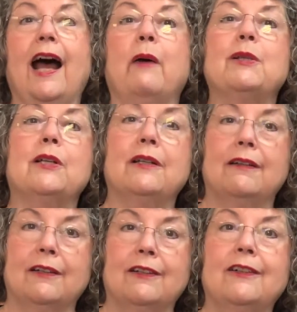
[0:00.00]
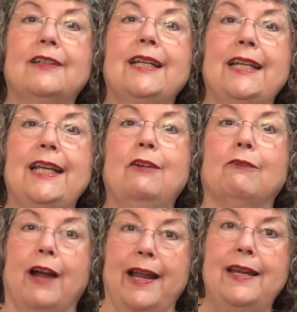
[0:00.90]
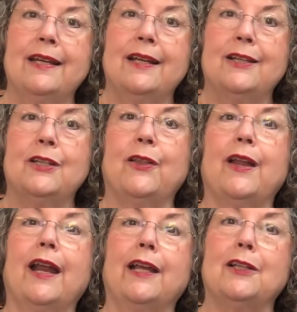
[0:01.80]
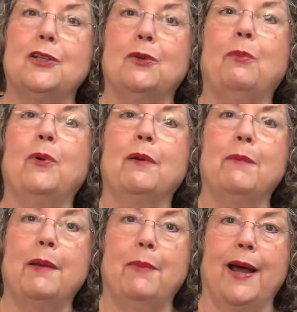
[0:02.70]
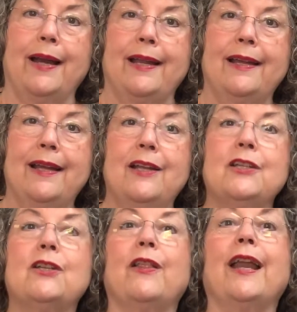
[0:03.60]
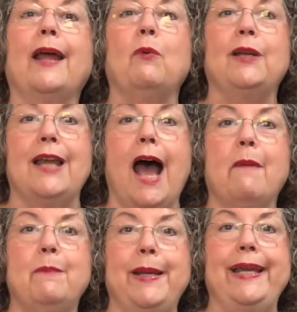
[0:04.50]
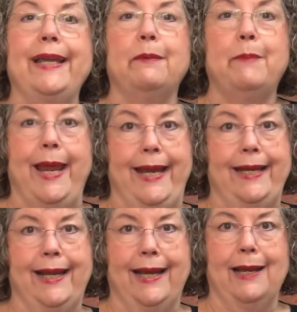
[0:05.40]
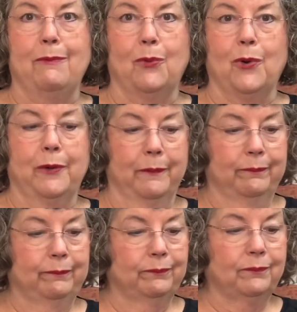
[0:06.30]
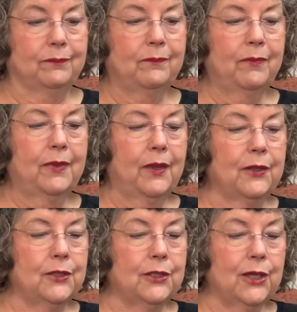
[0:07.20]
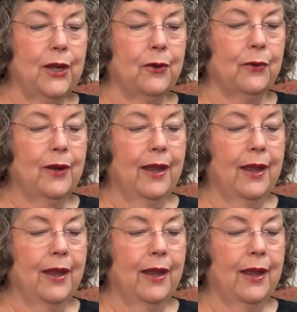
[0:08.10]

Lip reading: I was going to learn to eat right so that I could support my body so that I would not be in pain anymore. So